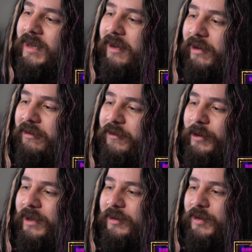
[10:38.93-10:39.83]
I, I feel
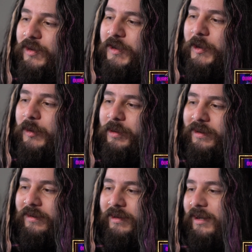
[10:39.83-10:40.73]
like th this could have
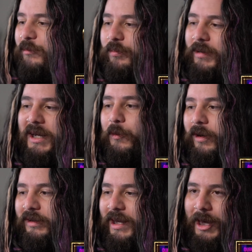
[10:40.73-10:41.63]
been anywhere in the